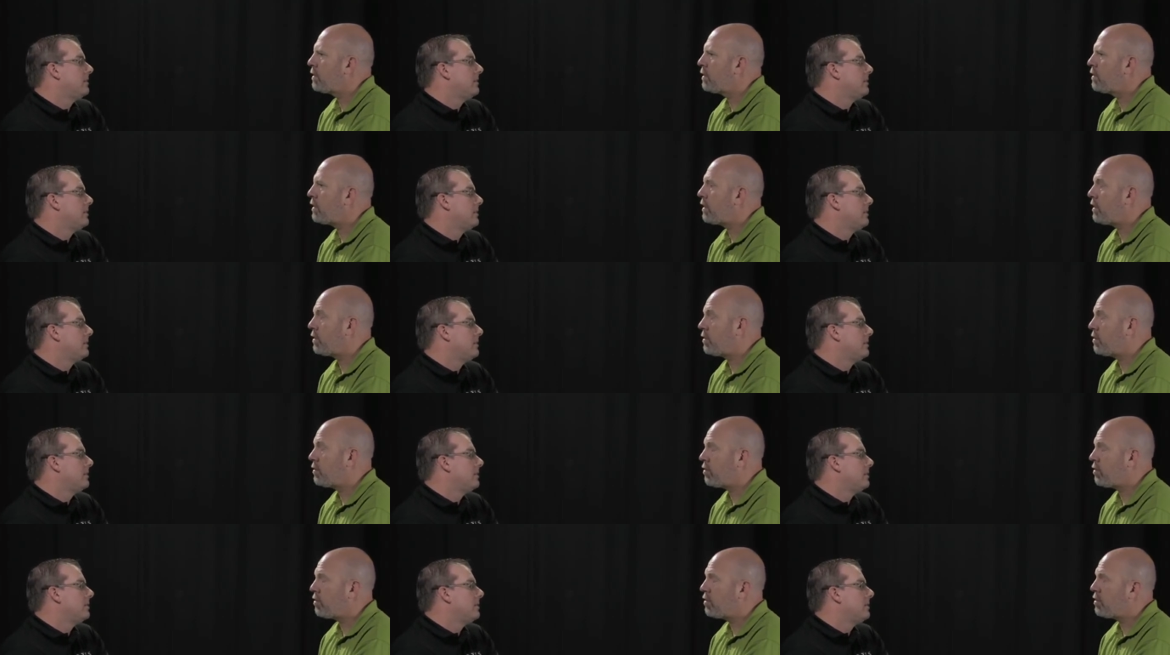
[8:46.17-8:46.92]
Speaker 1: Like
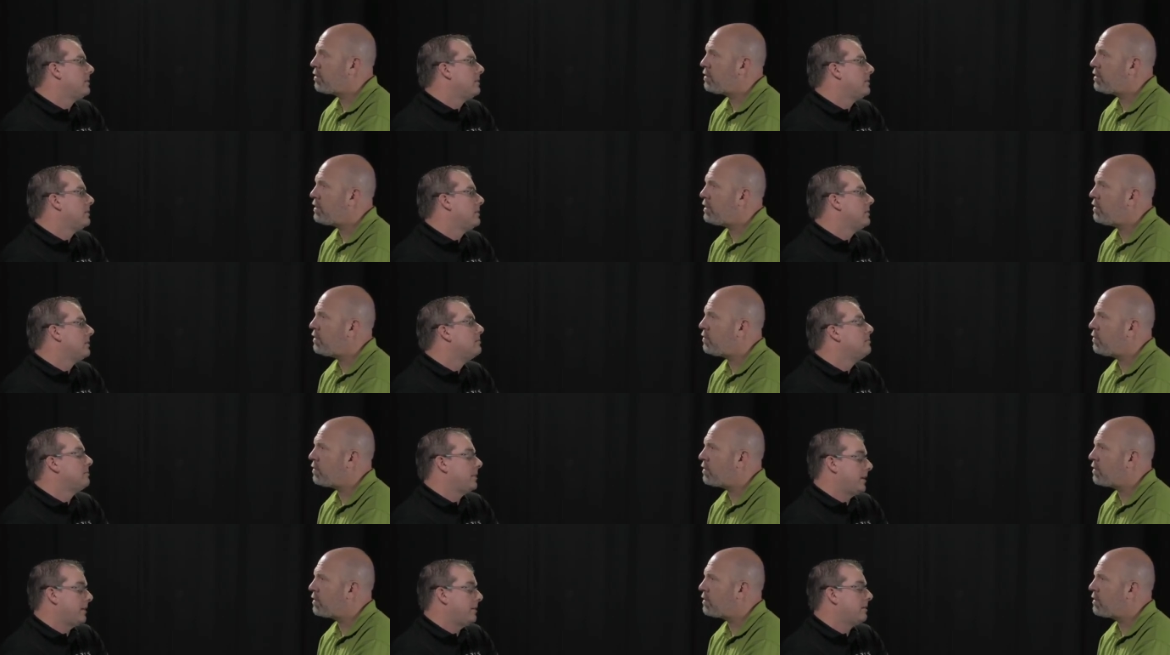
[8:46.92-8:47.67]
currently
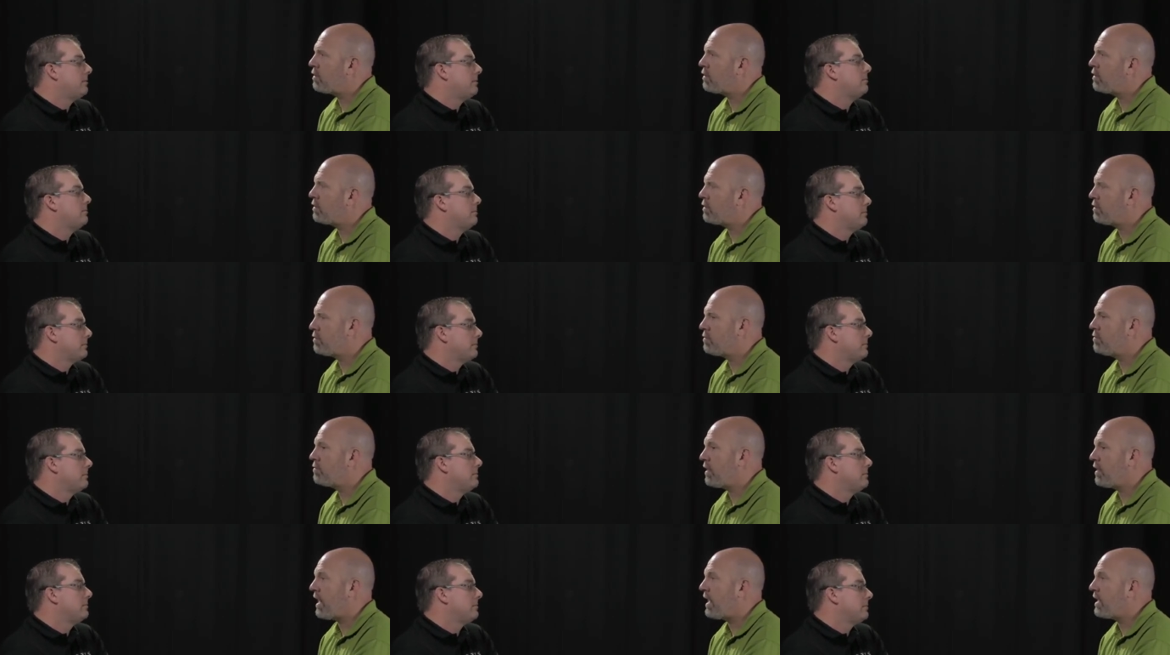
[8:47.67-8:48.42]
or
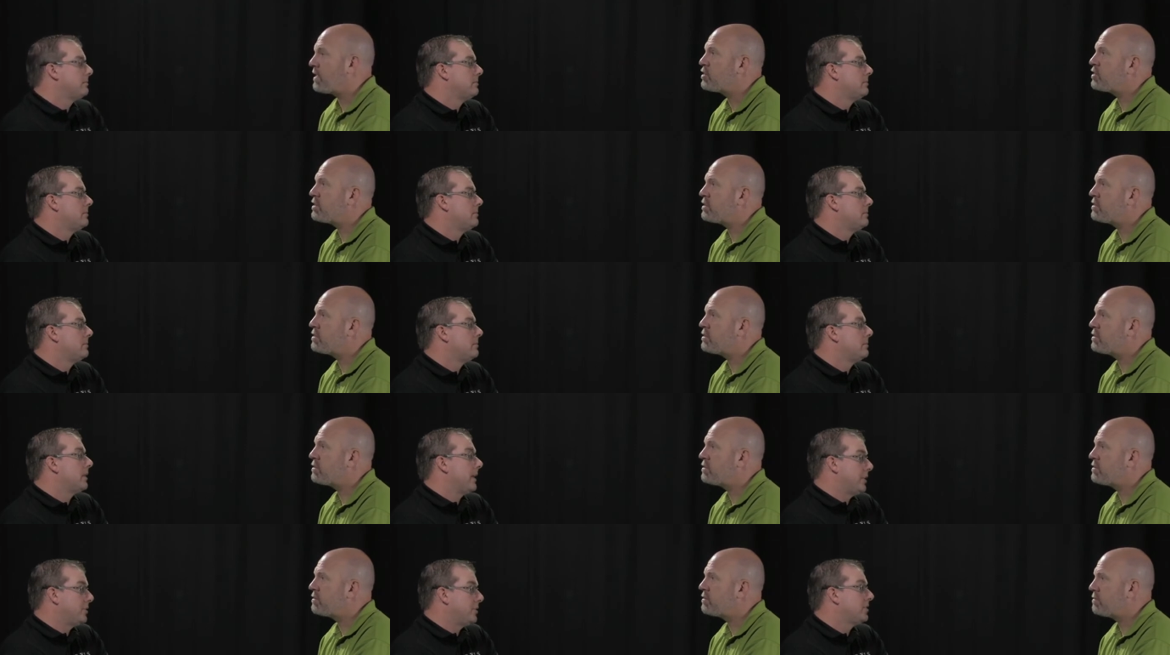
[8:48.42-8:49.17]

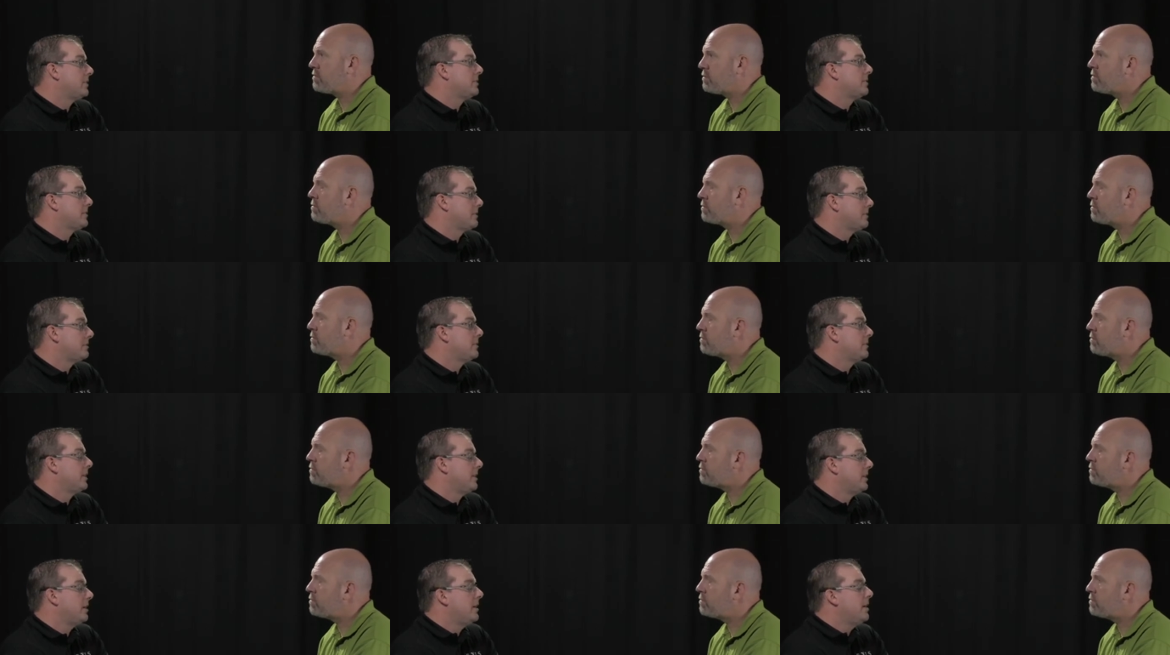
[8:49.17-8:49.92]
anxious? Anxious. Mm
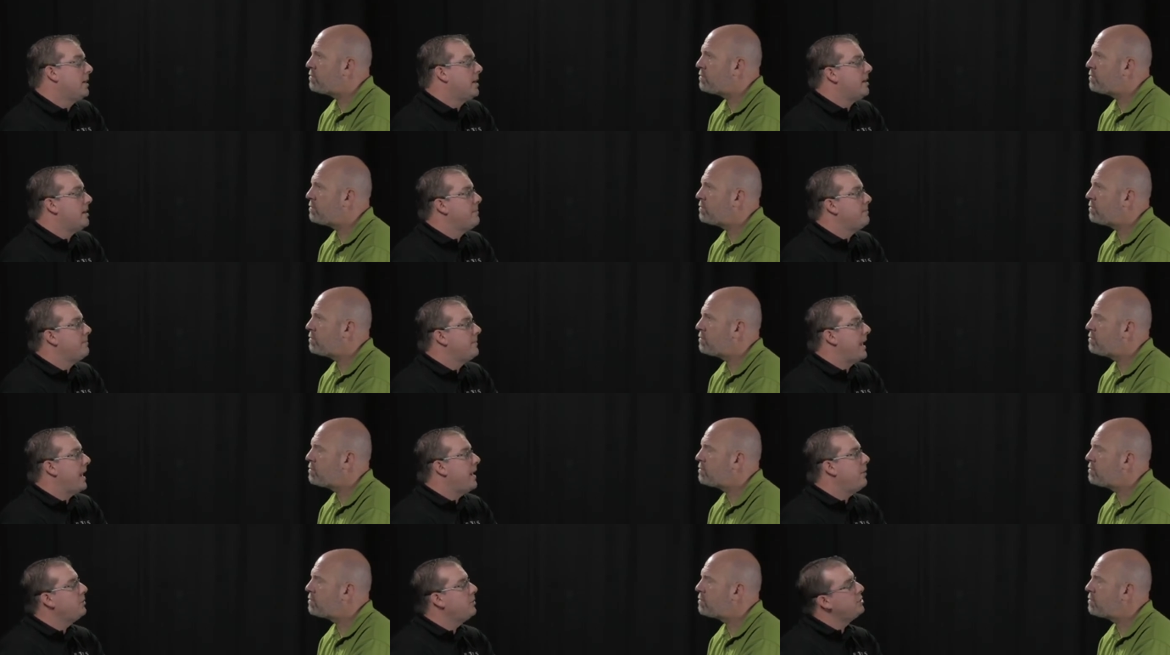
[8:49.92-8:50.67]
-hmm. um,
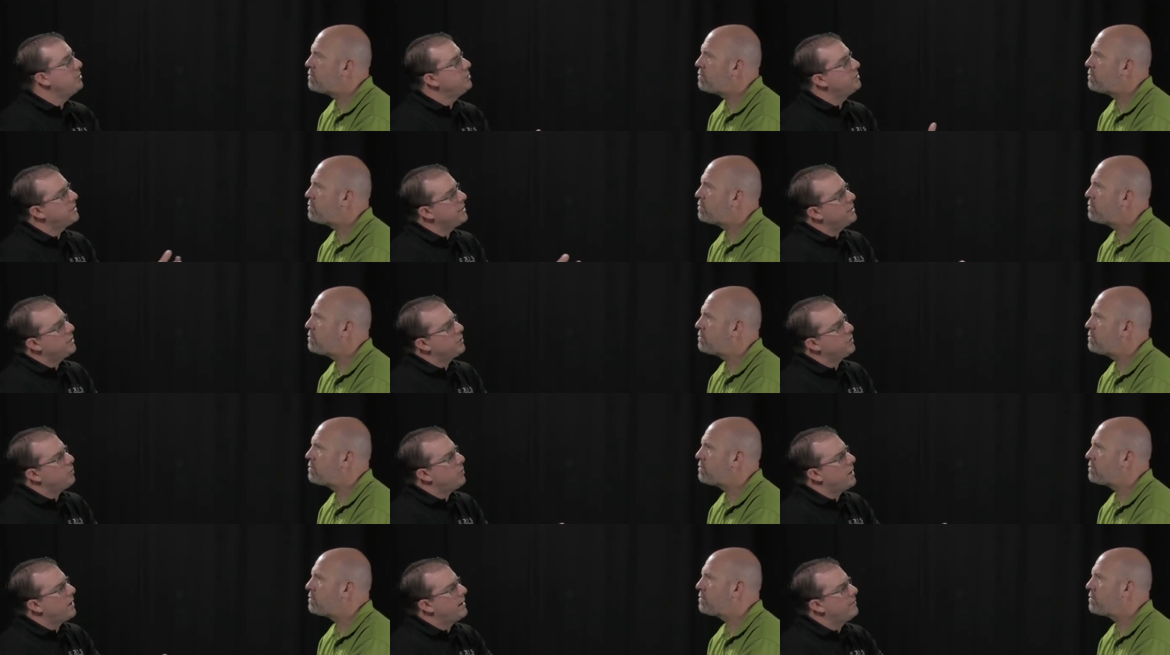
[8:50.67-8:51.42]
how would you say
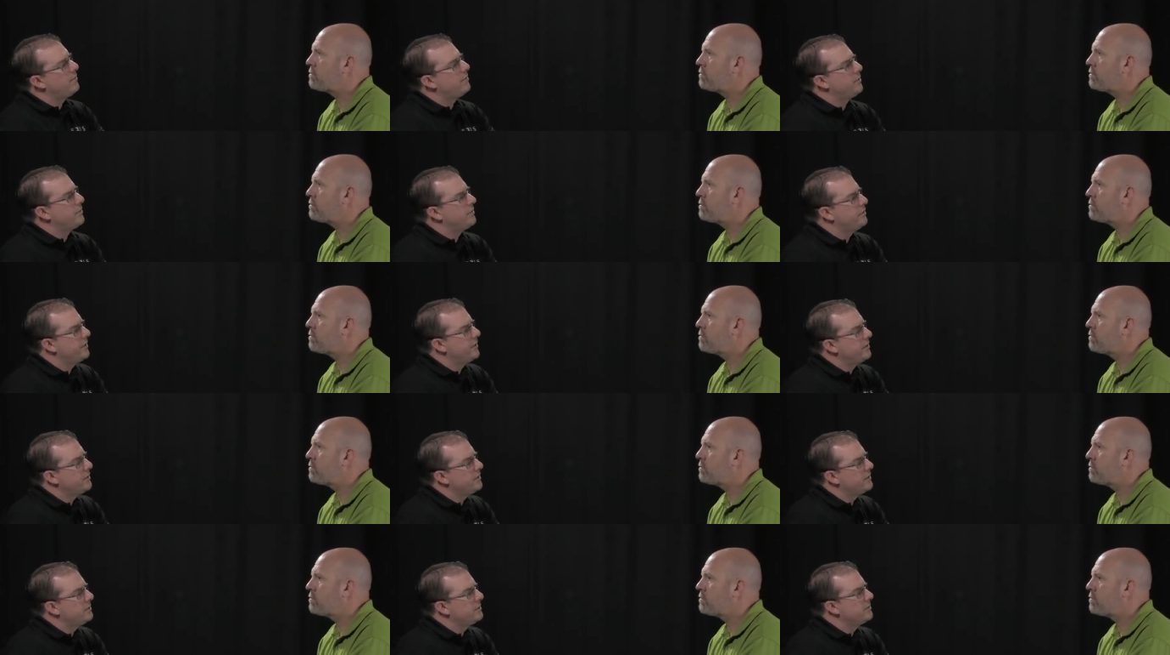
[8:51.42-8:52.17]
your wife would
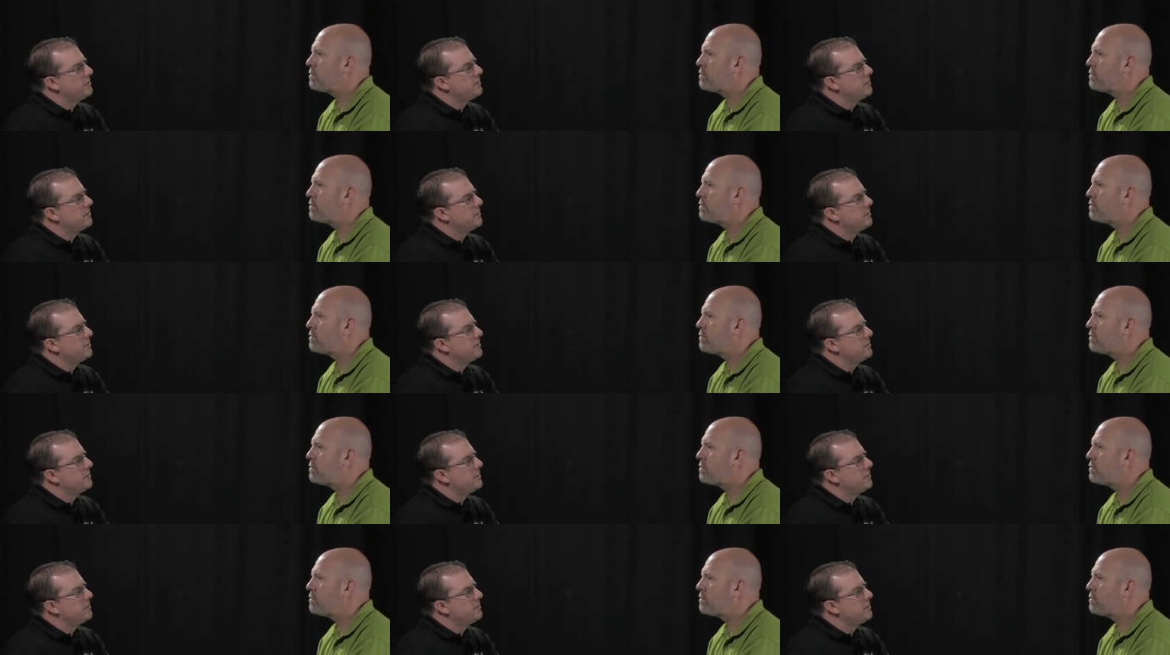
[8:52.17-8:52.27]
feel?